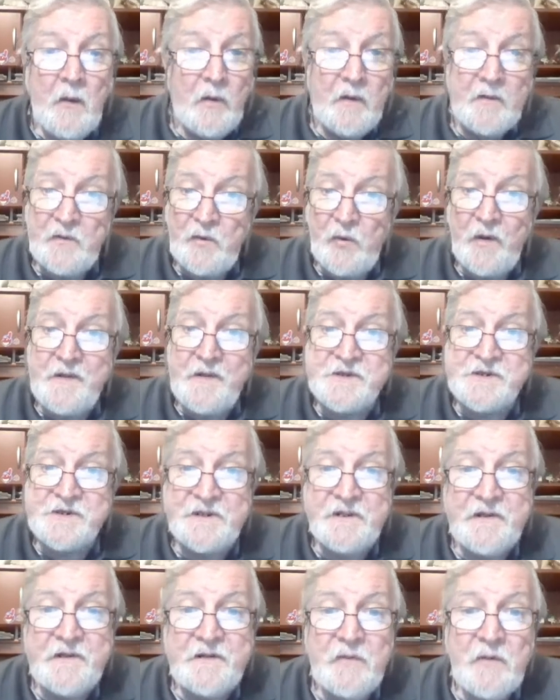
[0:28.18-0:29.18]
well, the
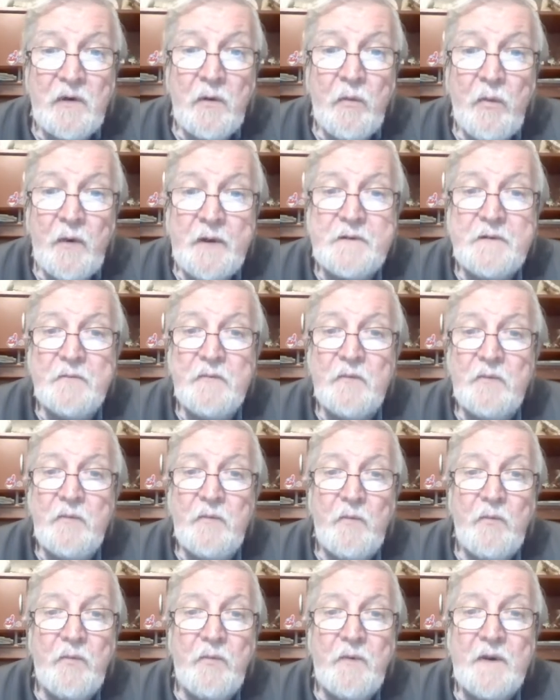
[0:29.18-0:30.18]
question is, well,
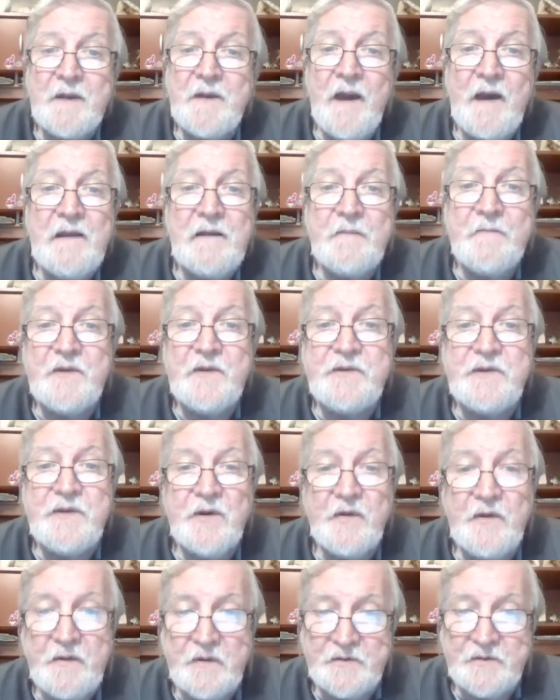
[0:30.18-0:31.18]
what kind of
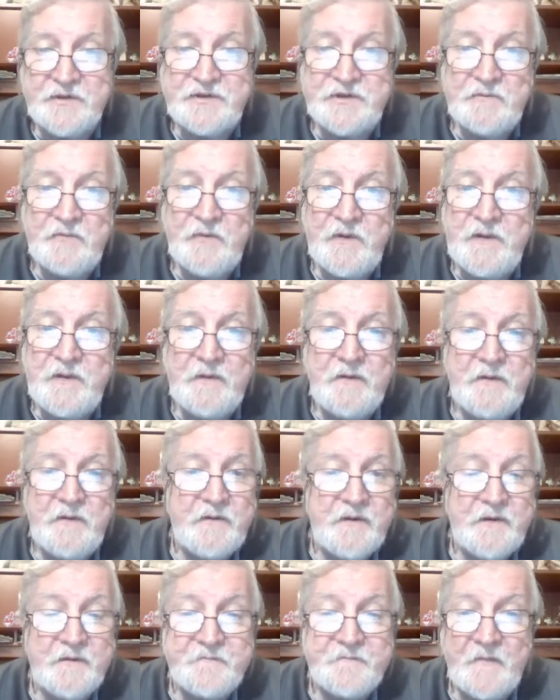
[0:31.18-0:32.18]
material should we
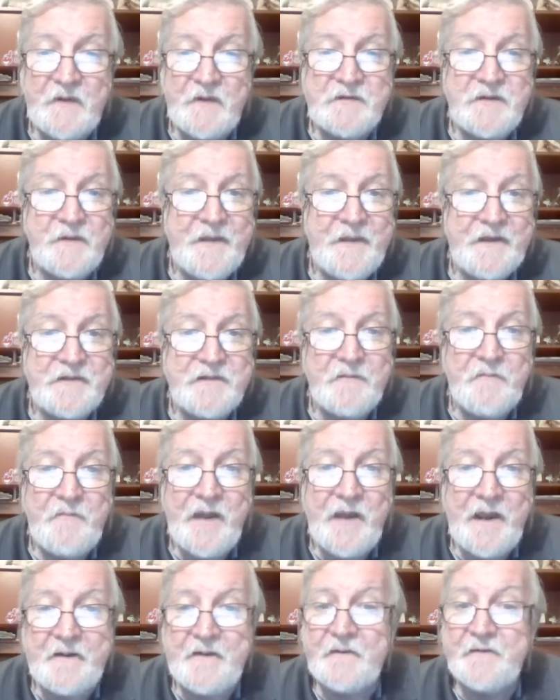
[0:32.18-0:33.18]
use to make the
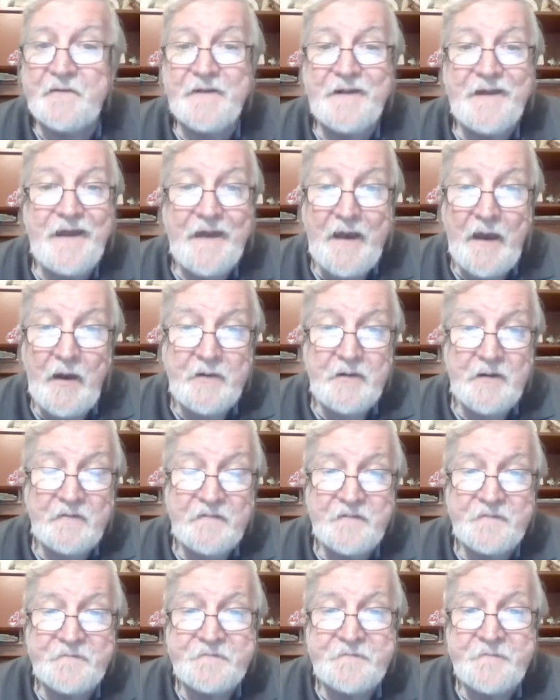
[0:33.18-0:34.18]
panels out
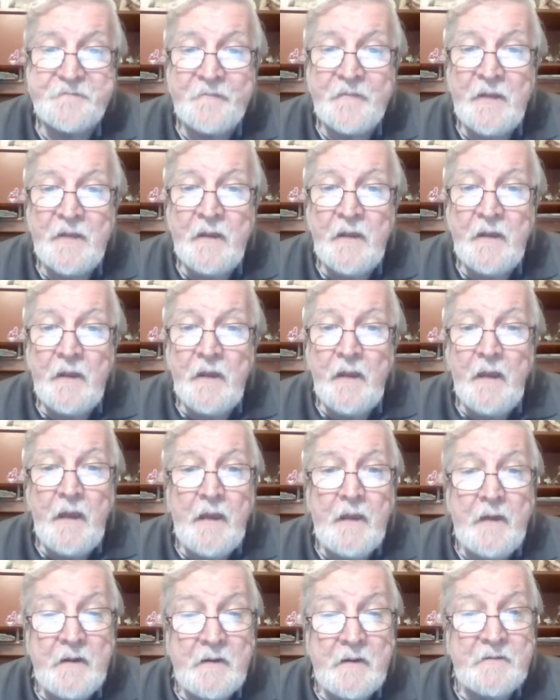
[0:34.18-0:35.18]
of?
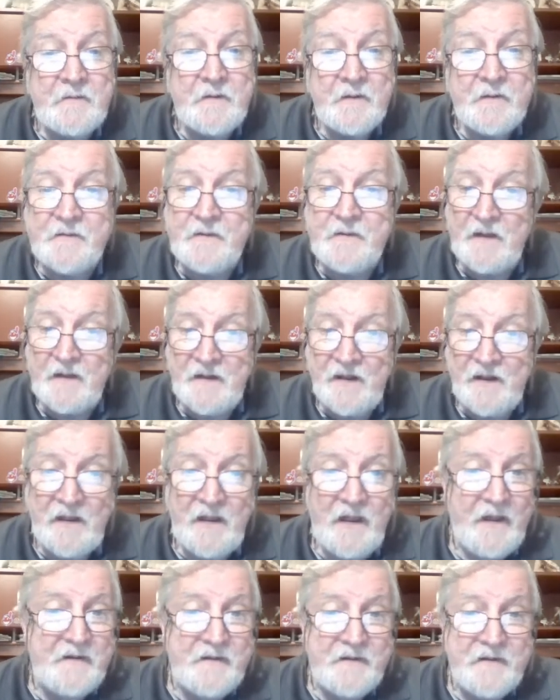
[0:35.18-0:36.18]
And there's
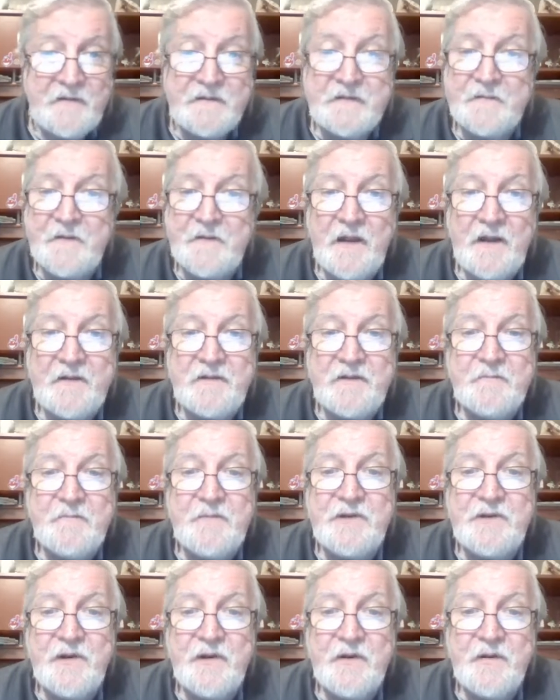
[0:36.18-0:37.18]
lots of different kinds of
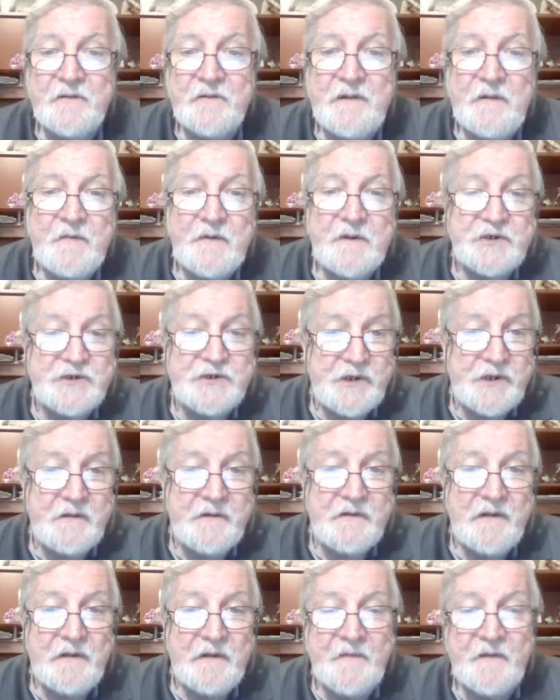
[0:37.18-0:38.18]
materials. I want to show
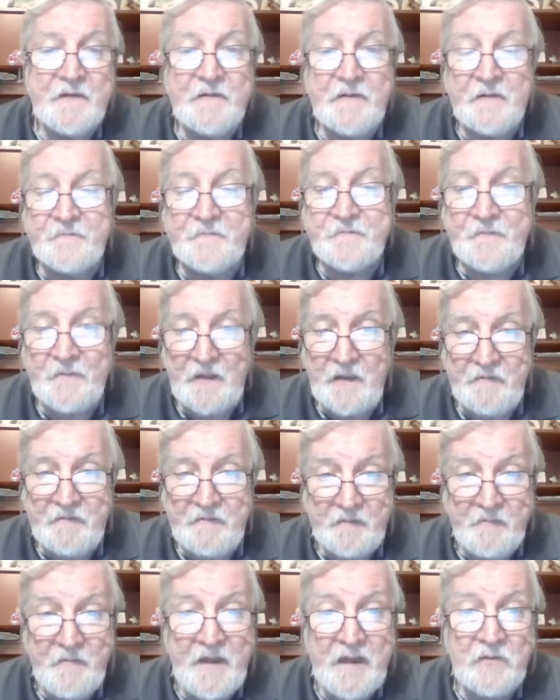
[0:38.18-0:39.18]
you some of
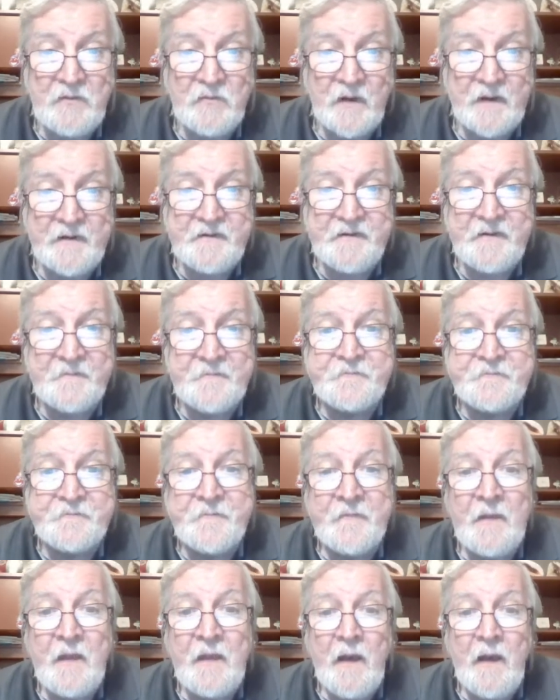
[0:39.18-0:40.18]
the main ones
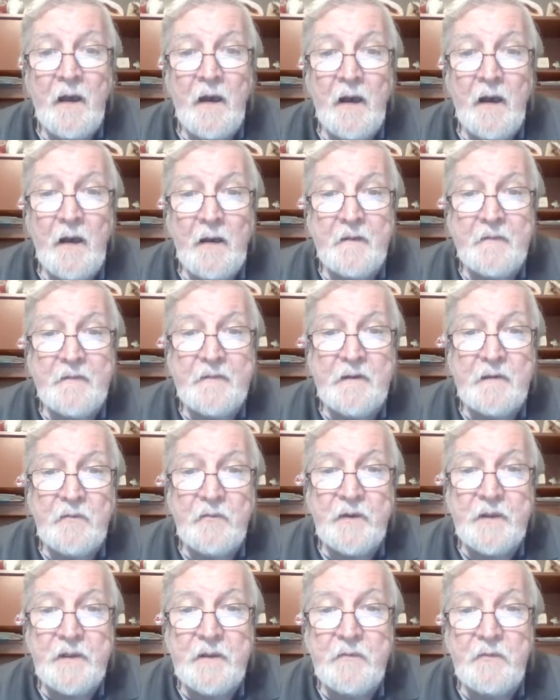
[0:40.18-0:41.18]
that
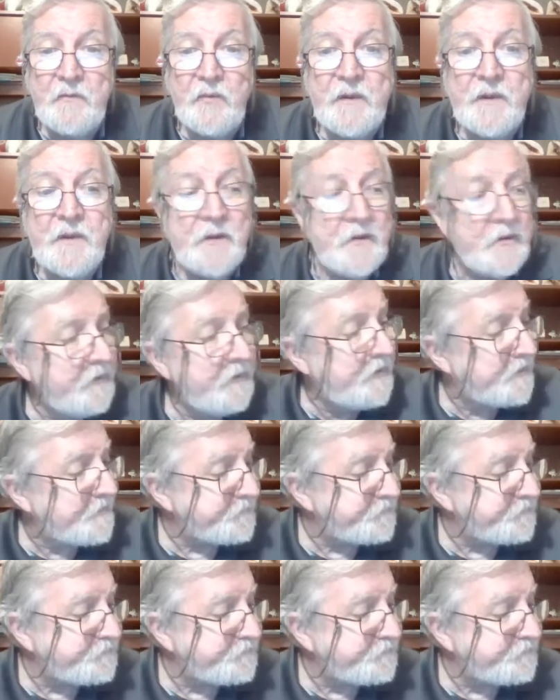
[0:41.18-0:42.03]
we use.